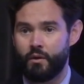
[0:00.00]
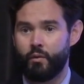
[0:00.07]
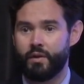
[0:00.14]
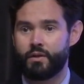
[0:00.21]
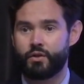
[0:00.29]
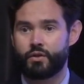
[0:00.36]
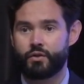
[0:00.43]

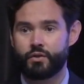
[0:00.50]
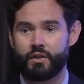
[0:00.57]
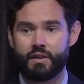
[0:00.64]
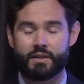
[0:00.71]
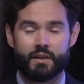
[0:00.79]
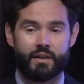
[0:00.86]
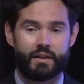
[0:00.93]
which
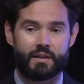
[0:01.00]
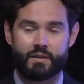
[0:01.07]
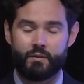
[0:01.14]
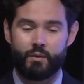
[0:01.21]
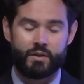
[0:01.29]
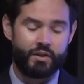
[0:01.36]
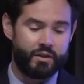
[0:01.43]
is, an
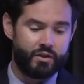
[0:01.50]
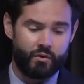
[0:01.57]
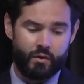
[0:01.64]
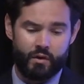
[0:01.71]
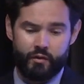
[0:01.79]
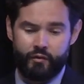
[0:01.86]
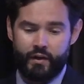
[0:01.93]
which is
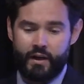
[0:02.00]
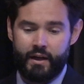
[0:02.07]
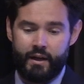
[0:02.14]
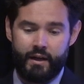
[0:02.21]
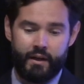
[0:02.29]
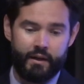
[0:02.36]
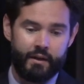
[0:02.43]
sort of
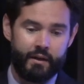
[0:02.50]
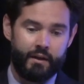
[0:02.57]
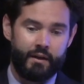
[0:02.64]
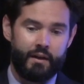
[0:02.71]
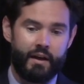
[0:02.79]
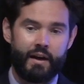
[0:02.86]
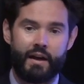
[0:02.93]
a,
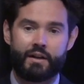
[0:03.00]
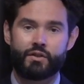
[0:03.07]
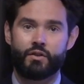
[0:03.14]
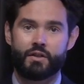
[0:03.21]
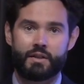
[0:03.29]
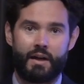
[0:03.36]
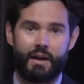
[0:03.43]
an
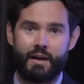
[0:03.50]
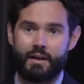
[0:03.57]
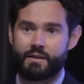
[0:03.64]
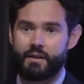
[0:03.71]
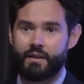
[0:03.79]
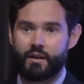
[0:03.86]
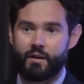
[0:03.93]

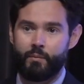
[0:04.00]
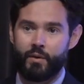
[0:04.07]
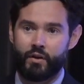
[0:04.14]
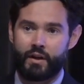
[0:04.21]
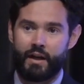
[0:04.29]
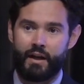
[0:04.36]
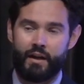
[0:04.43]
exercise in
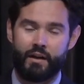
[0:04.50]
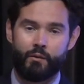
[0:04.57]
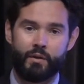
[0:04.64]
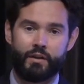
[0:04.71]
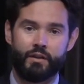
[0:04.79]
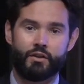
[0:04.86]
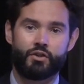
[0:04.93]
communicating
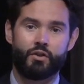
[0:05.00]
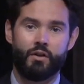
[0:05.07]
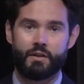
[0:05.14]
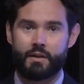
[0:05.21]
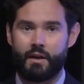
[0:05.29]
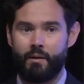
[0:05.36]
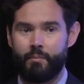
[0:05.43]
with
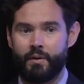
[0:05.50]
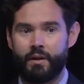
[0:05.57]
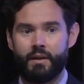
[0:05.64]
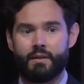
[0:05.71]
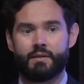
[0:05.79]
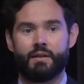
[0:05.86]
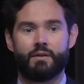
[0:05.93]
insurance
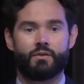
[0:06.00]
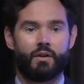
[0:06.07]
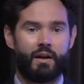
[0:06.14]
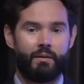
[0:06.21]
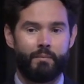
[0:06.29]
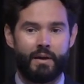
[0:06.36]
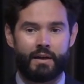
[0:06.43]
companies and
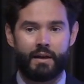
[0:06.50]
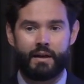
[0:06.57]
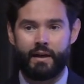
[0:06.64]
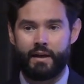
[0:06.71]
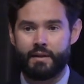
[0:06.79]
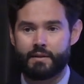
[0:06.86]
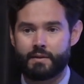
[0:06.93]
trying to make a
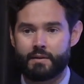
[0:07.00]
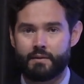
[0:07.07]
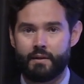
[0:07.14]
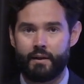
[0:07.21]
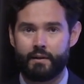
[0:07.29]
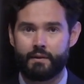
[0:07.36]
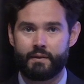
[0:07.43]
case
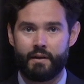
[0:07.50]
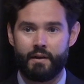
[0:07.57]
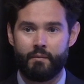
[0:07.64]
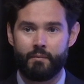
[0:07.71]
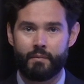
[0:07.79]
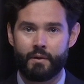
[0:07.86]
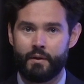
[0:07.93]
that,
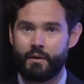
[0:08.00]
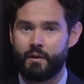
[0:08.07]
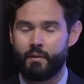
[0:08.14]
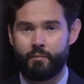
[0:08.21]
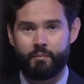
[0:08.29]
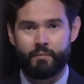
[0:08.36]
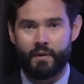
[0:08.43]
um,
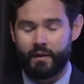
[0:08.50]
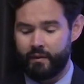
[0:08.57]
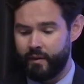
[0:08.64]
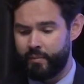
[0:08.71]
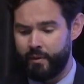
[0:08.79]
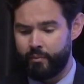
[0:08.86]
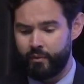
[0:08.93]
that,
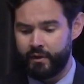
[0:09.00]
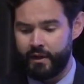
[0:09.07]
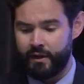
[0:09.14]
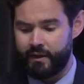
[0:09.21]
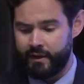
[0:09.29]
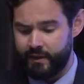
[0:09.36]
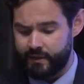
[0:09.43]
that, people
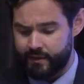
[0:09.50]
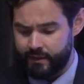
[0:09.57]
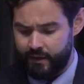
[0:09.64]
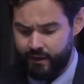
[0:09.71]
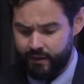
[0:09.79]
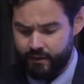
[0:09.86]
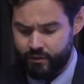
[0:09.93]
need these
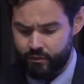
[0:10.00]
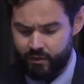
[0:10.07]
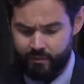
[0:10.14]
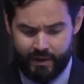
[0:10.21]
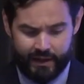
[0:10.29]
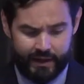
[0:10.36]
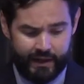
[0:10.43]
uh, sort
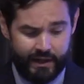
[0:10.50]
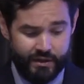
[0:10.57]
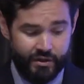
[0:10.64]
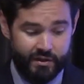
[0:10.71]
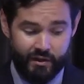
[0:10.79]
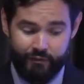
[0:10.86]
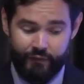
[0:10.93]
of
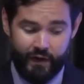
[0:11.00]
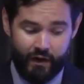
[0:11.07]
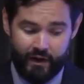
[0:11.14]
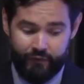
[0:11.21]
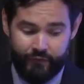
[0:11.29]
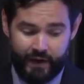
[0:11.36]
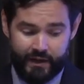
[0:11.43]
medications. They're
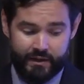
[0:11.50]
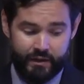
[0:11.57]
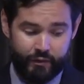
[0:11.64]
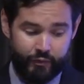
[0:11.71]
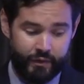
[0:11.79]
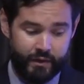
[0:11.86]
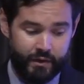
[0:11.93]
very
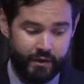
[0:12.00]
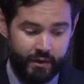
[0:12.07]
effective.